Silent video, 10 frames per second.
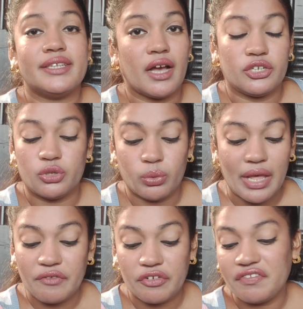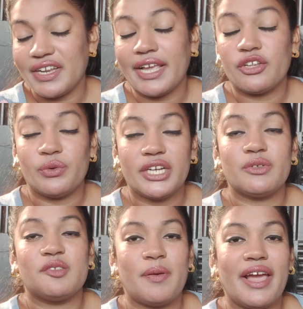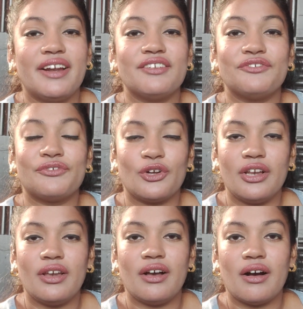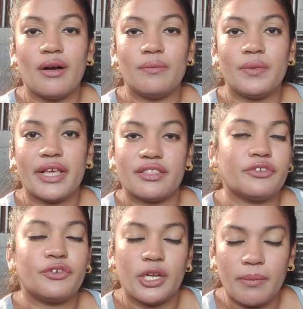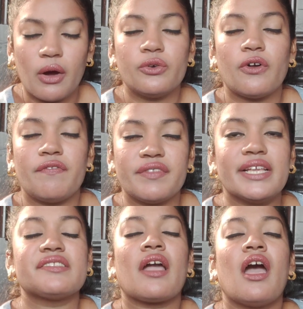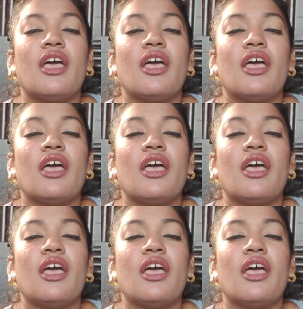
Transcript: yeah don't ever feel like you need to spend full um, like the full amount on these you